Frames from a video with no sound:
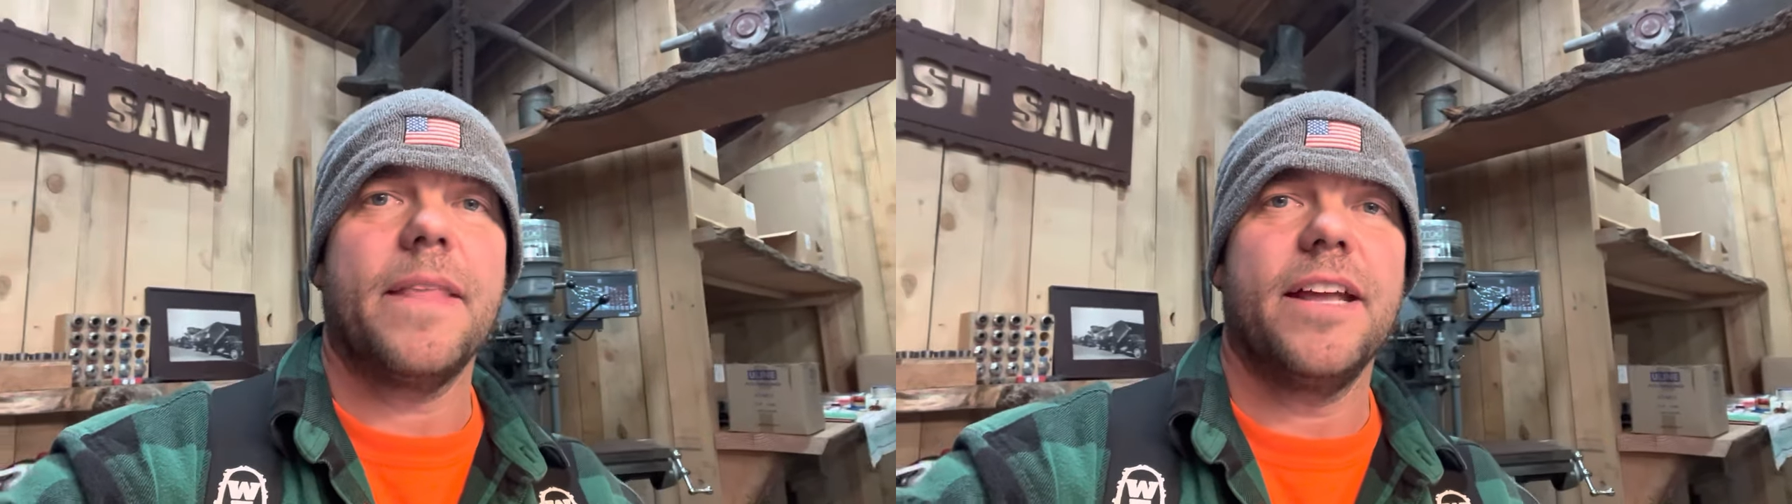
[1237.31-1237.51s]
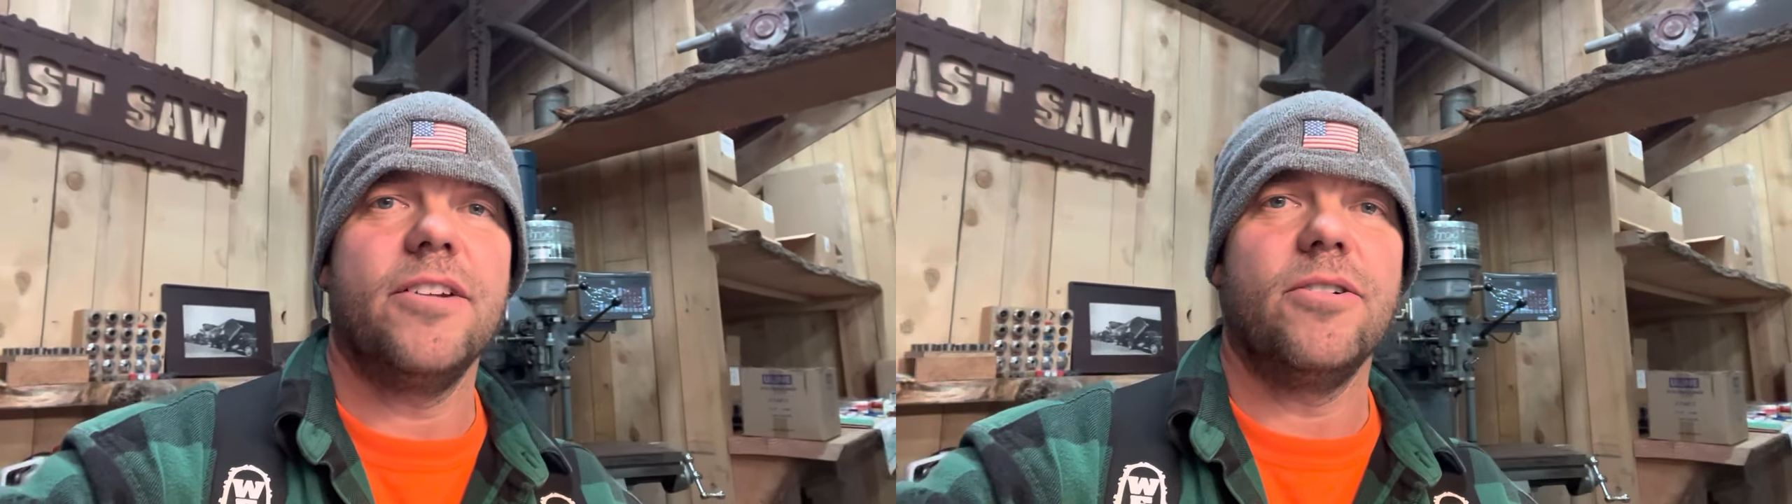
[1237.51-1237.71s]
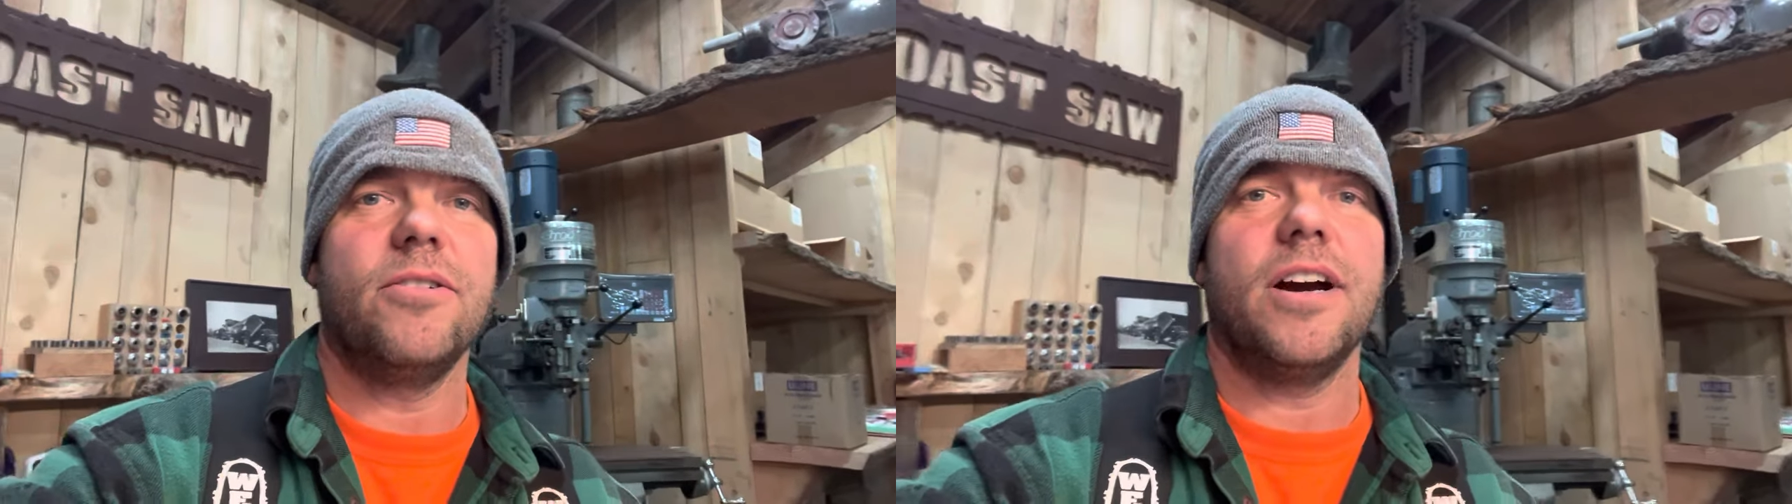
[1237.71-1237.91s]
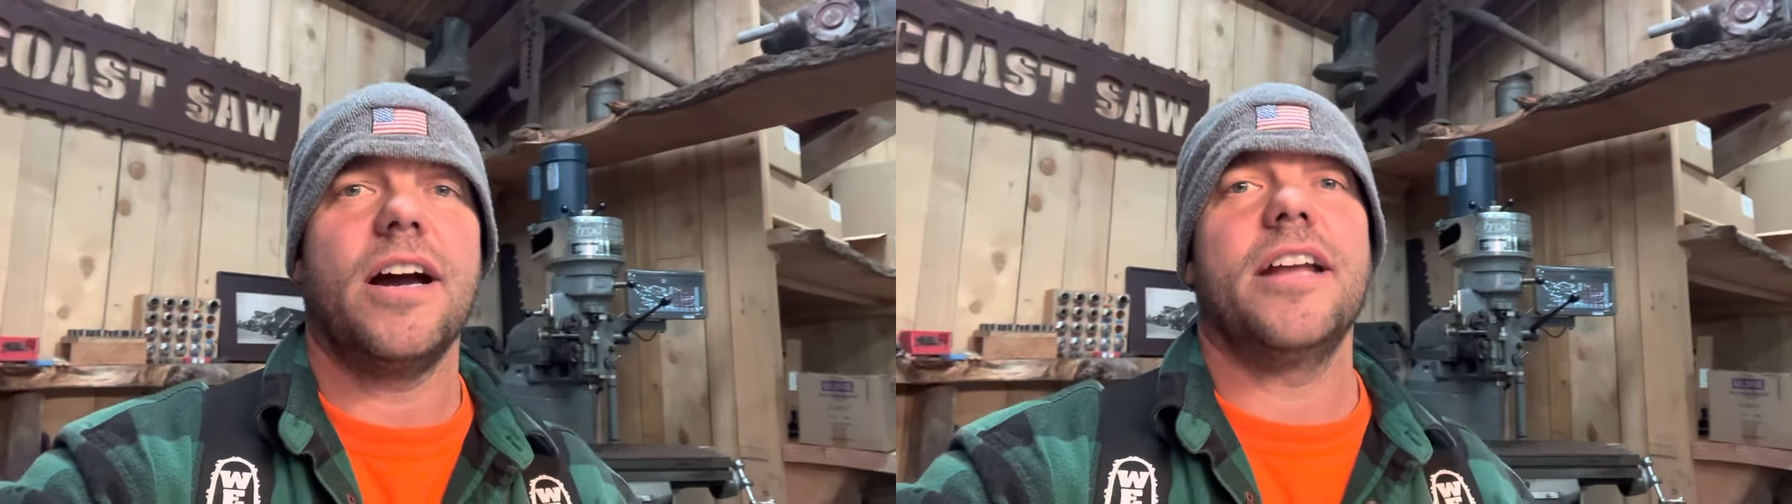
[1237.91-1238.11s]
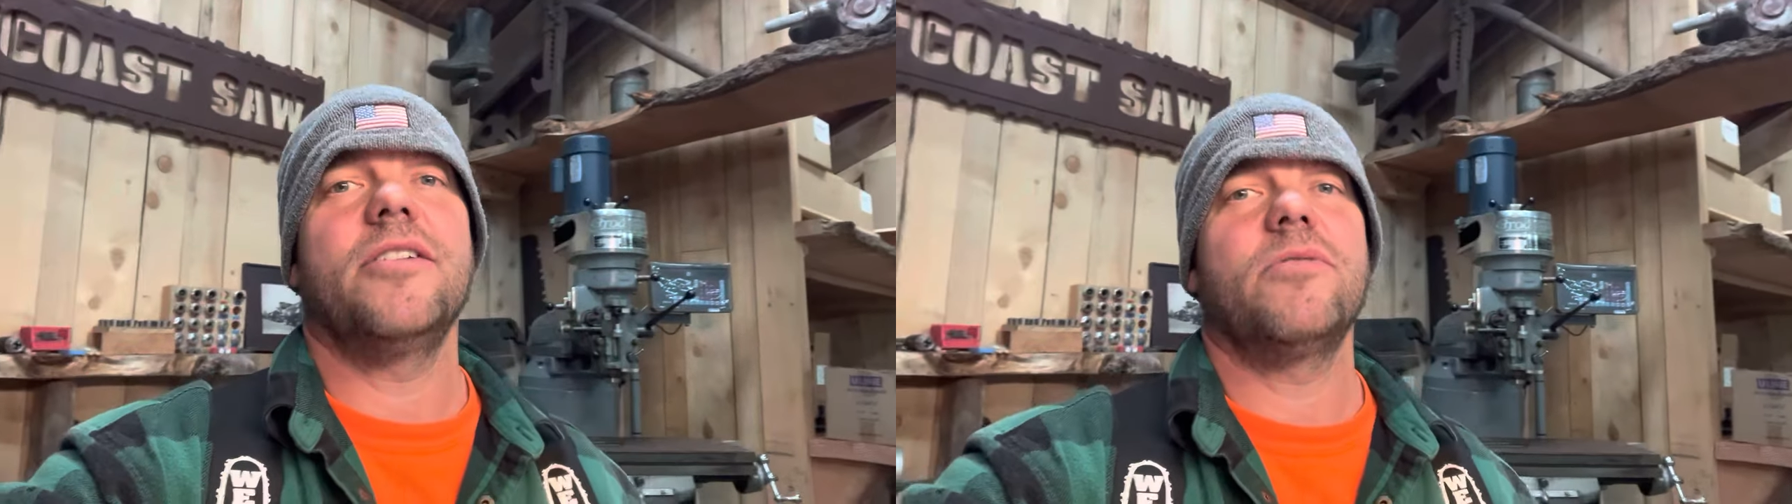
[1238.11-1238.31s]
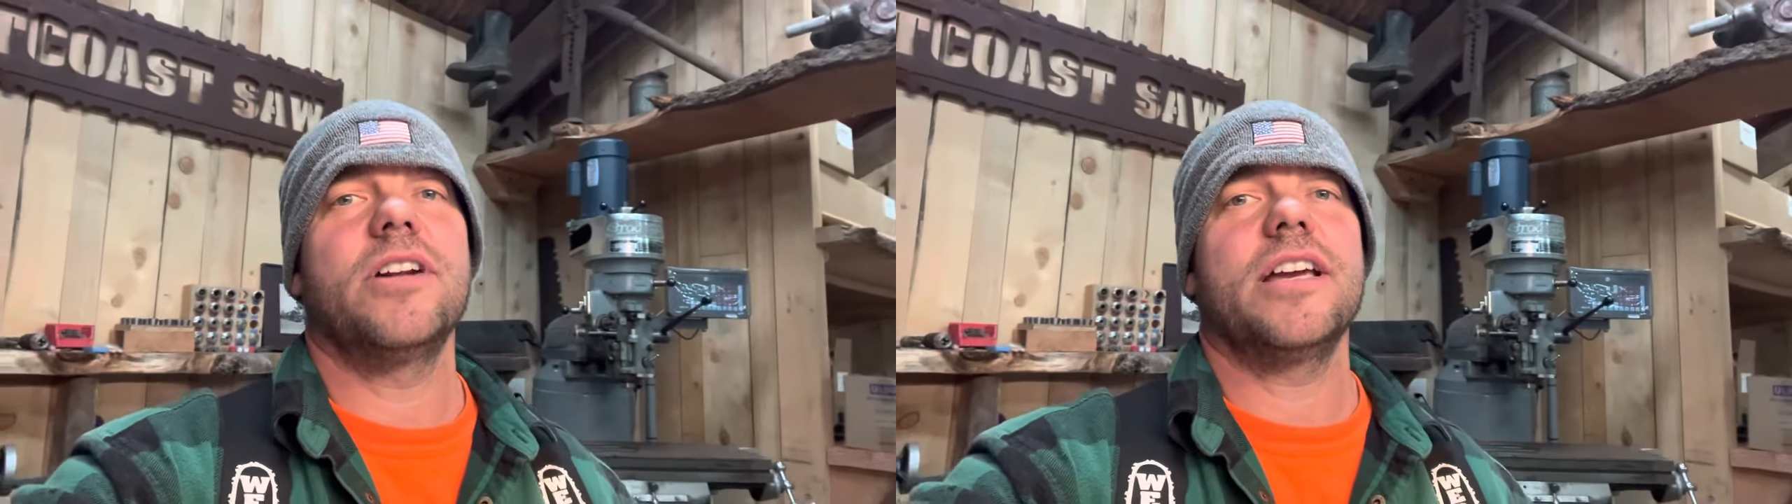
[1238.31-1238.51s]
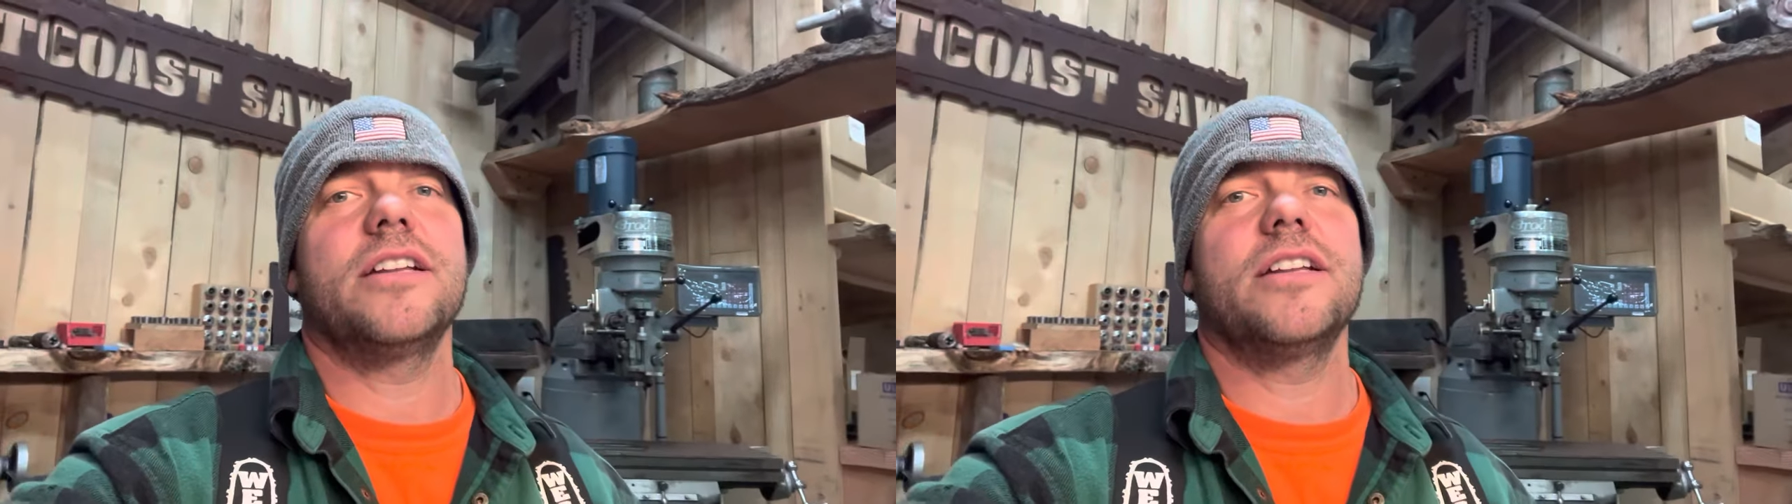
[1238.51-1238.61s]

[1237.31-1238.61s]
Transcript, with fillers: I know I didn't want to